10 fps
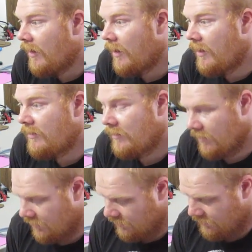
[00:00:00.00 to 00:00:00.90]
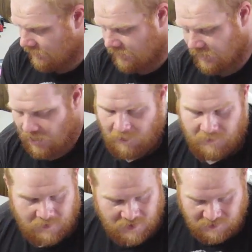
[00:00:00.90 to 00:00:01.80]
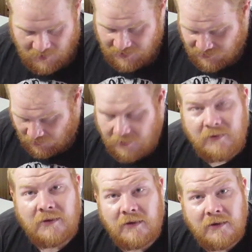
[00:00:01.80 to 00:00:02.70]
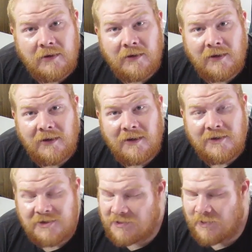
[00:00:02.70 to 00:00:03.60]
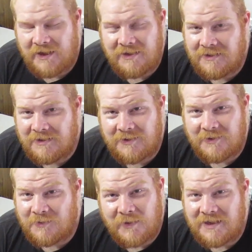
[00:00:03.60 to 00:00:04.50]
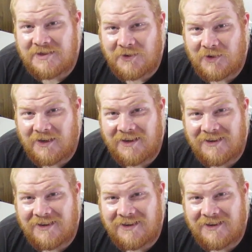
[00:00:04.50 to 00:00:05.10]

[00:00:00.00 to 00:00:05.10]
And there you go. You just made a sword. Sweet, sweet sword.